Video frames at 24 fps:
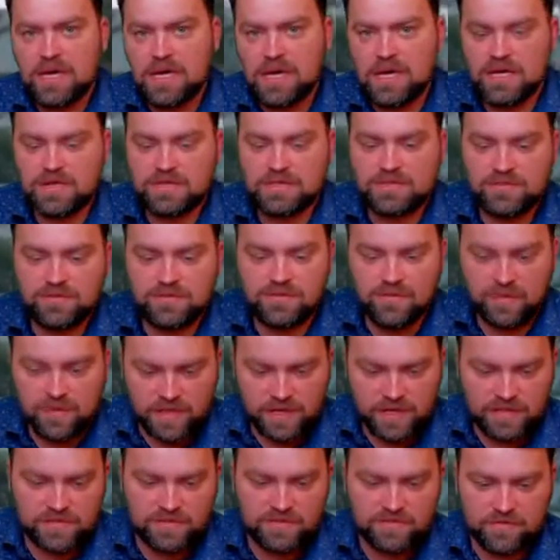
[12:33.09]
to
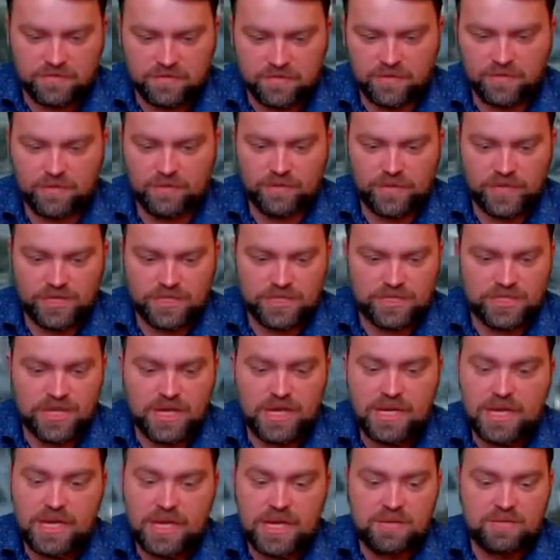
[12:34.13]
fight for
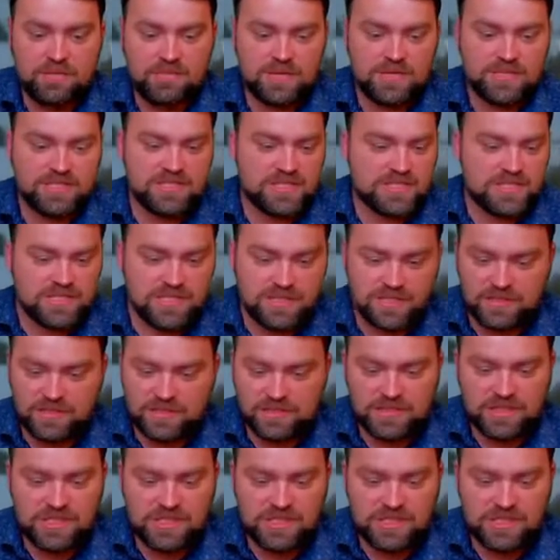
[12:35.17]
Russia, but still